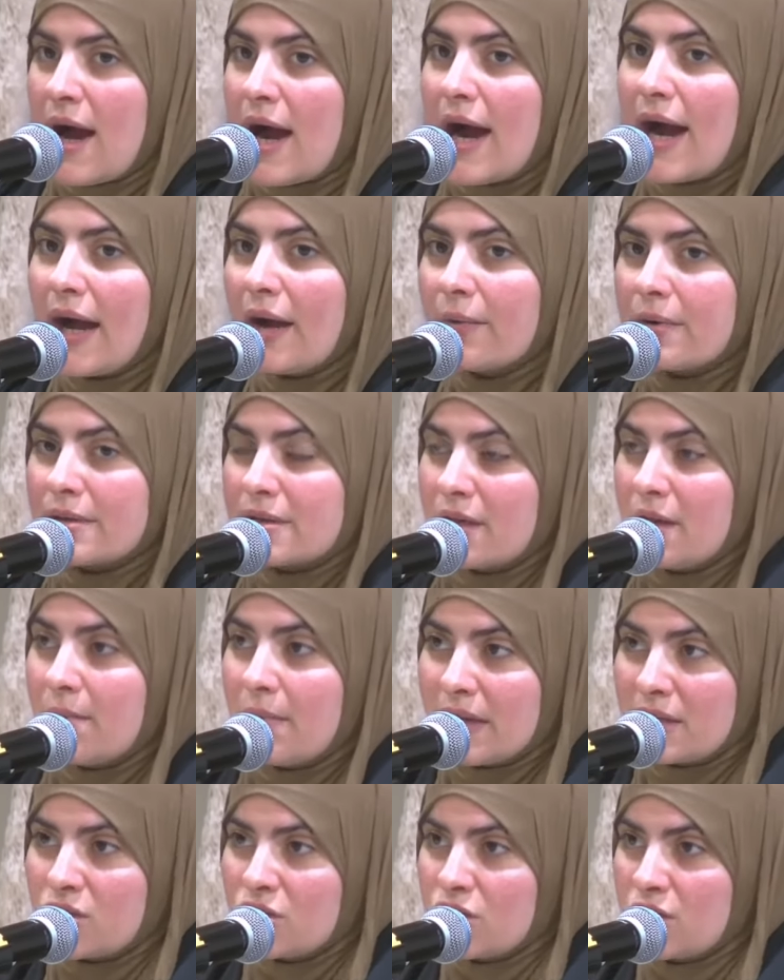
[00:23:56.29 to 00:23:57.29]
I was in a
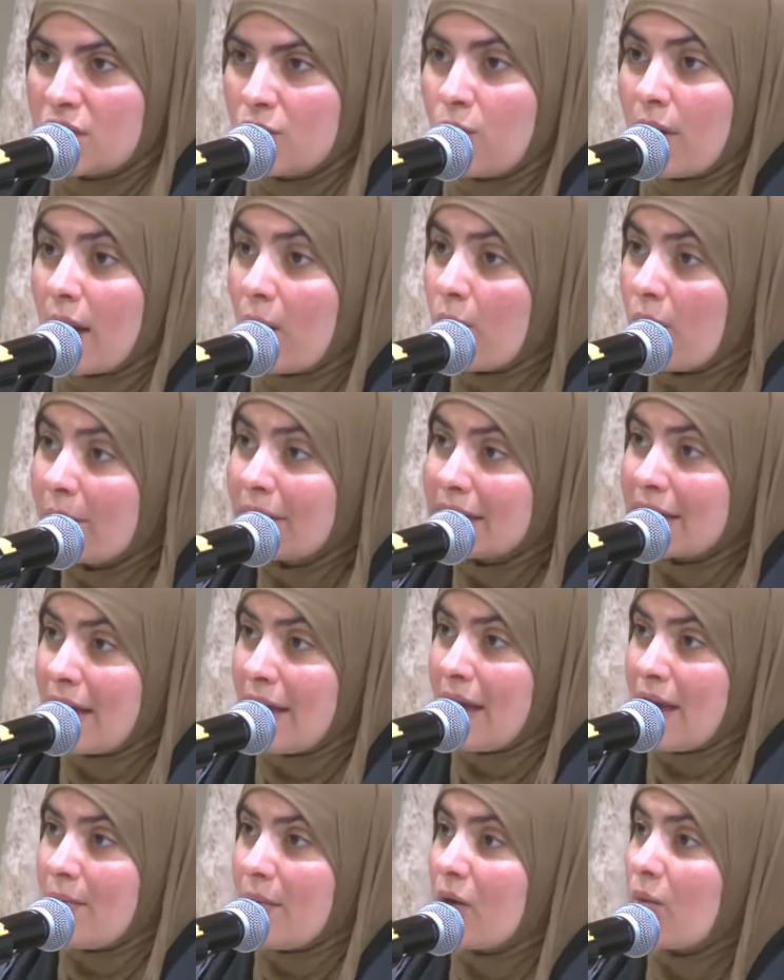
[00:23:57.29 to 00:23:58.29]
masjid where a woman
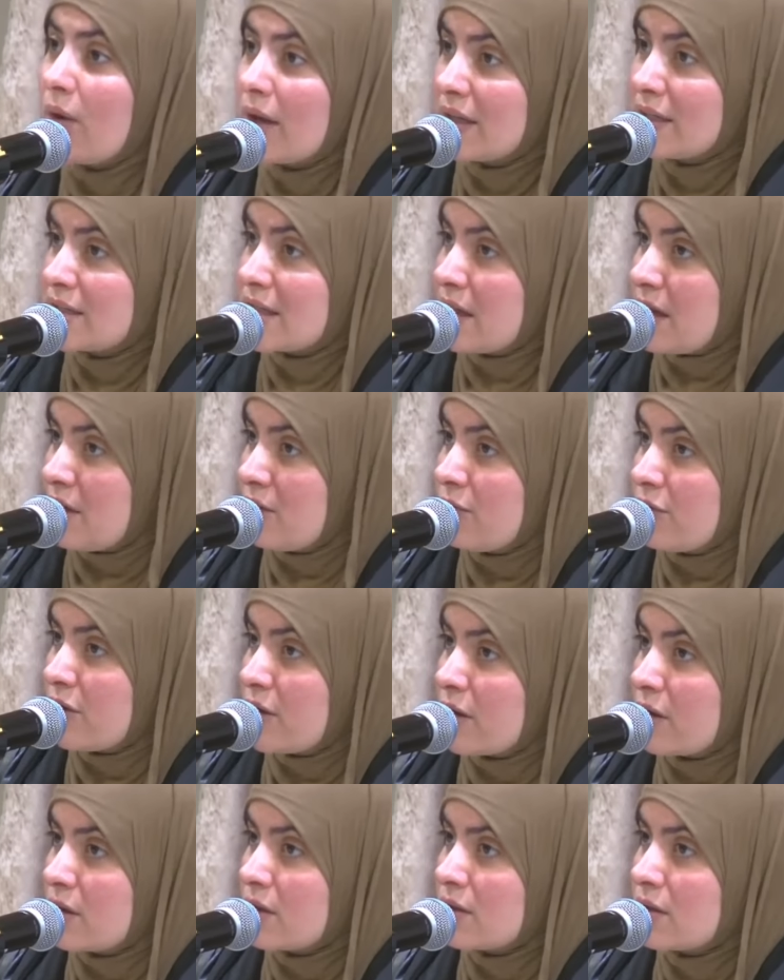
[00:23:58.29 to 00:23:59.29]
came and wanted to
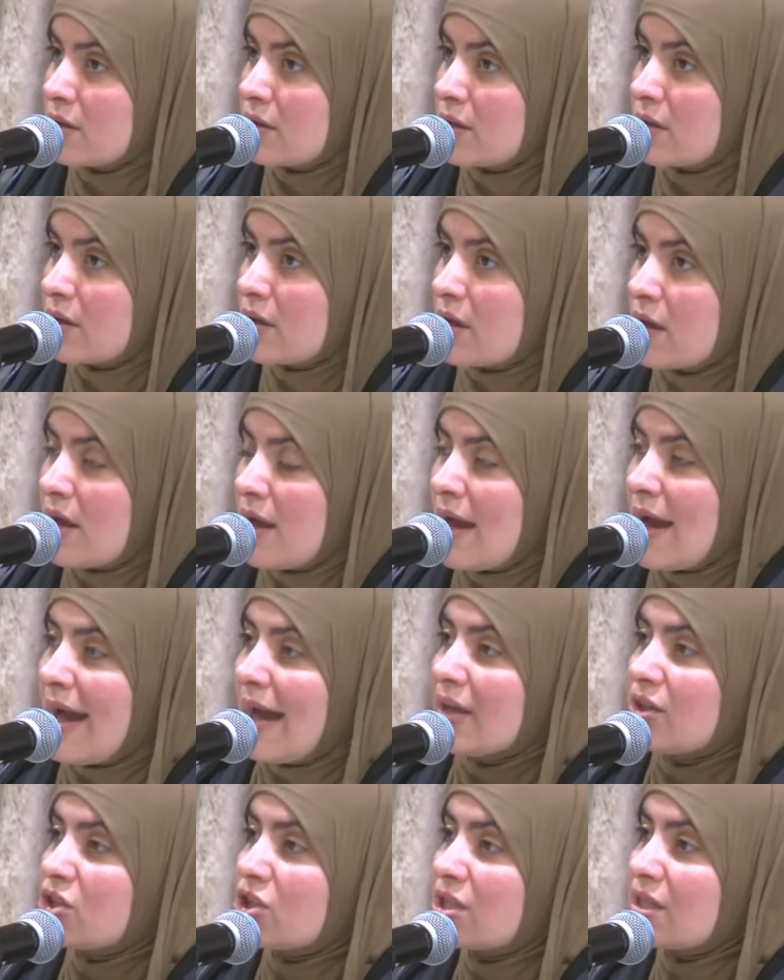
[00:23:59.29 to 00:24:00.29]
convert.
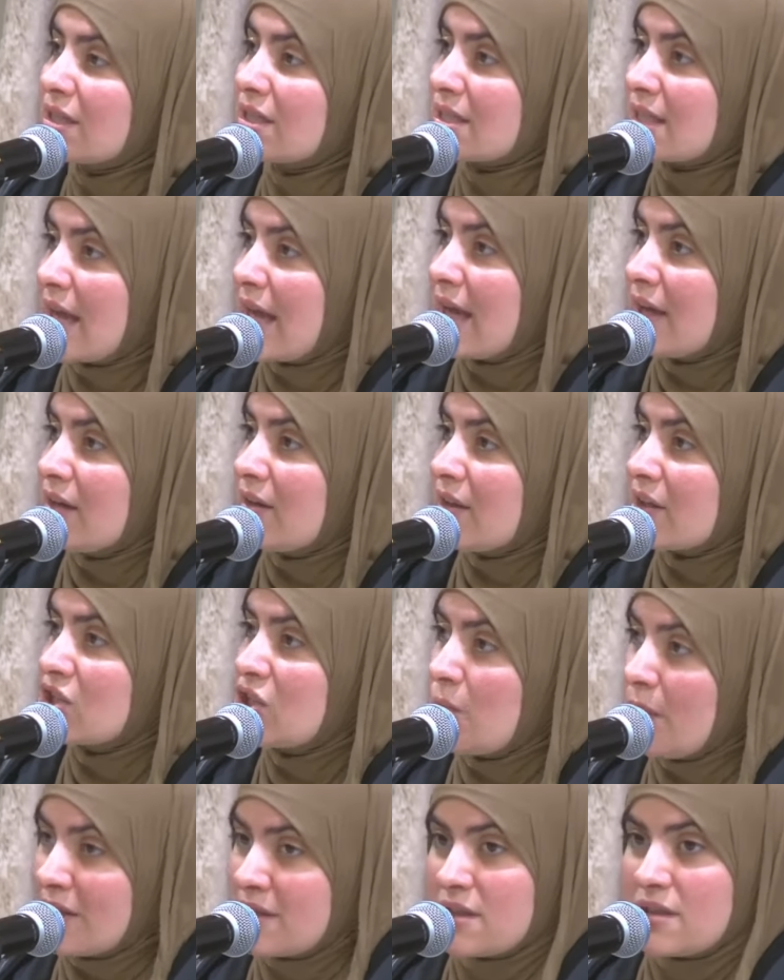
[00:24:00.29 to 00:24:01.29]
And she said that she
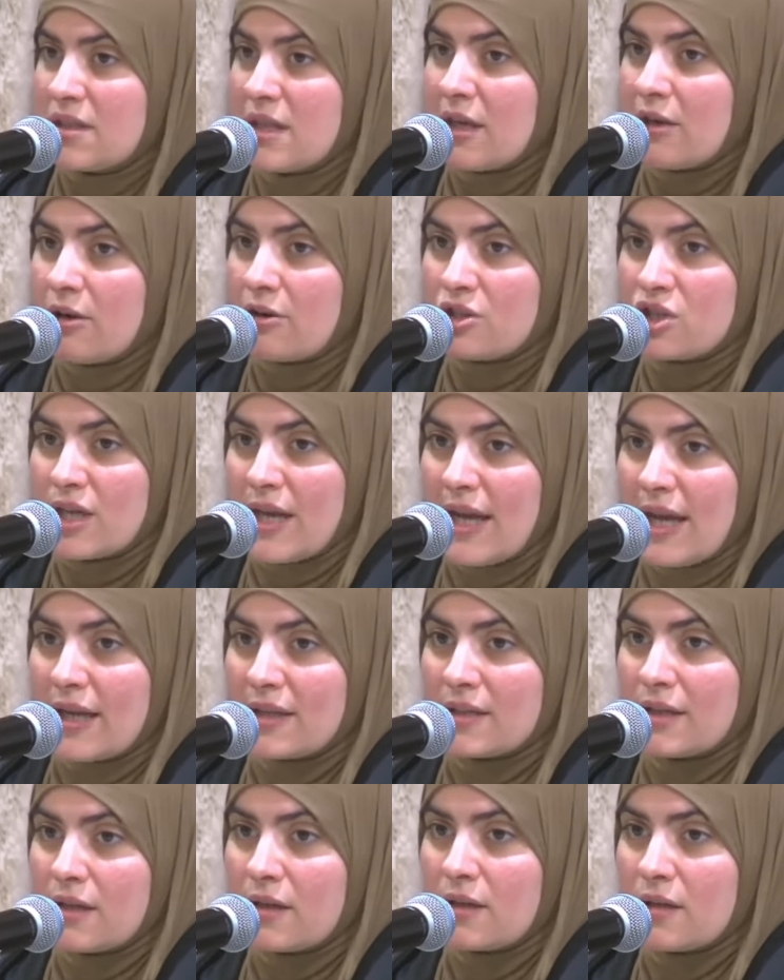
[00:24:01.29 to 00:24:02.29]
wants to take her
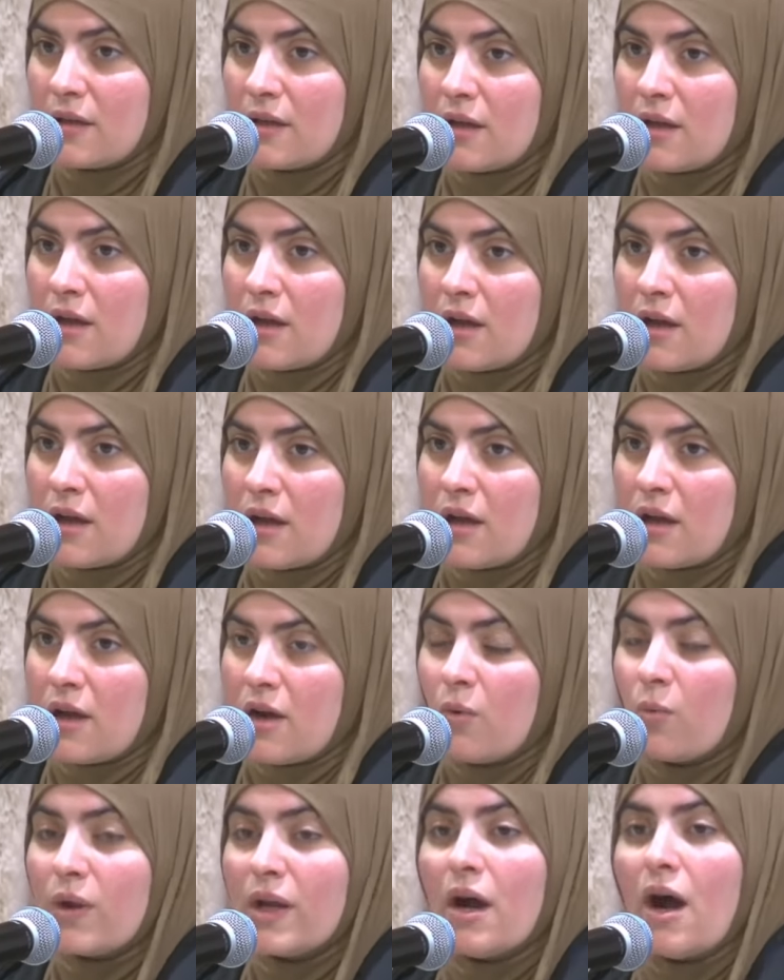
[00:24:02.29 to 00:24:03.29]
shahada.
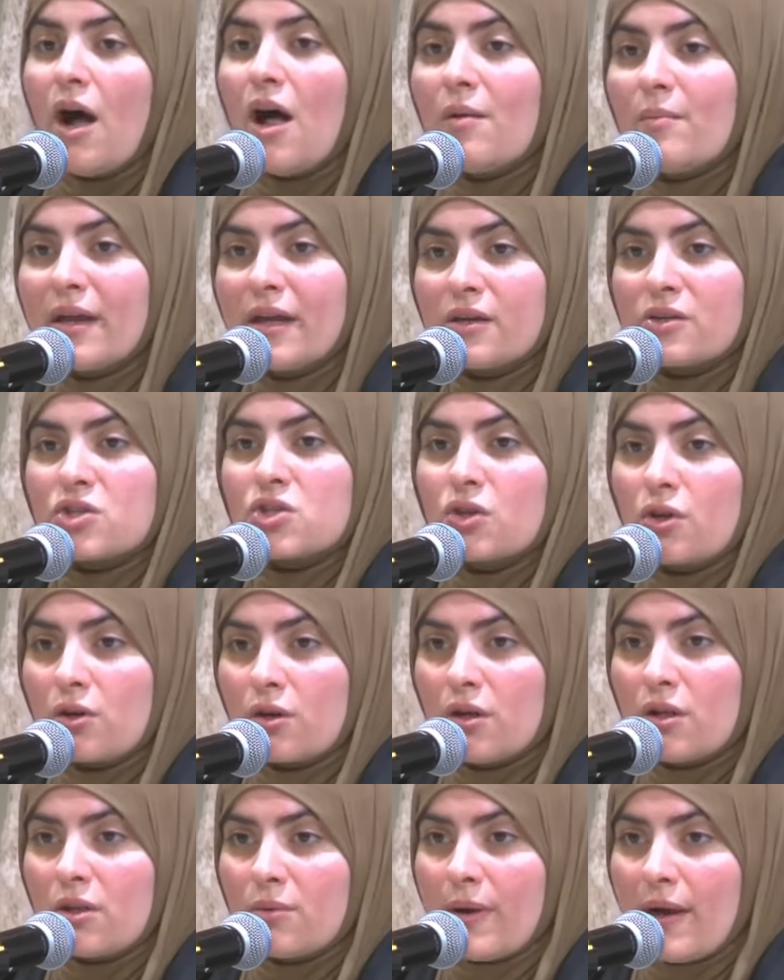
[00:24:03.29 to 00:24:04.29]
We all made a
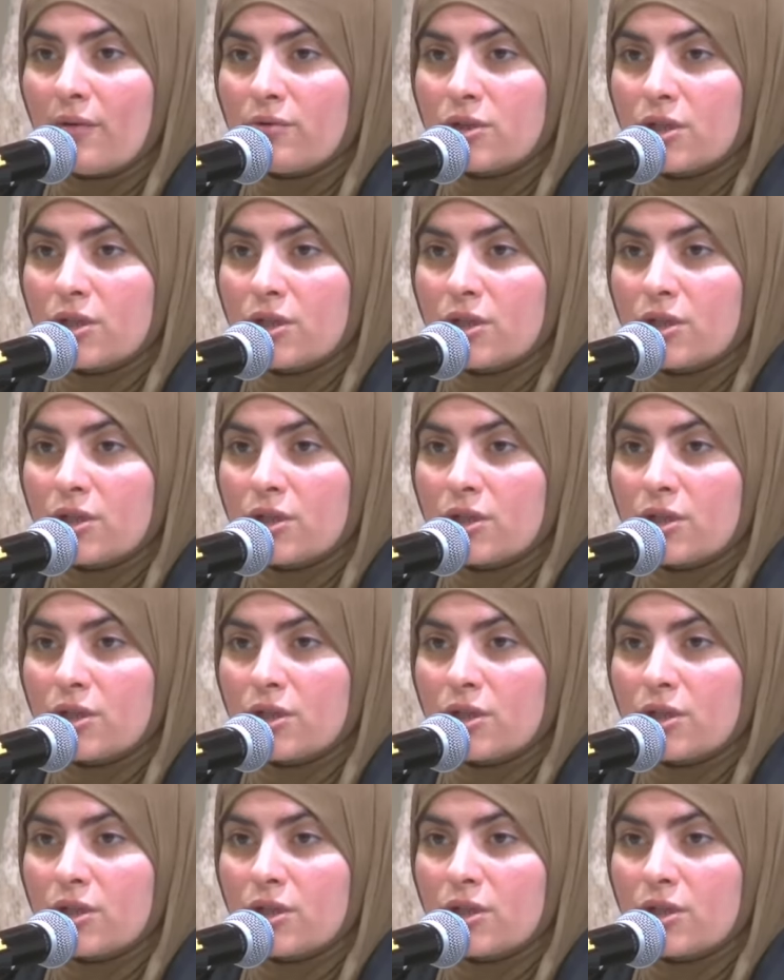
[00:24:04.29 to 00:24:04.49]
circle around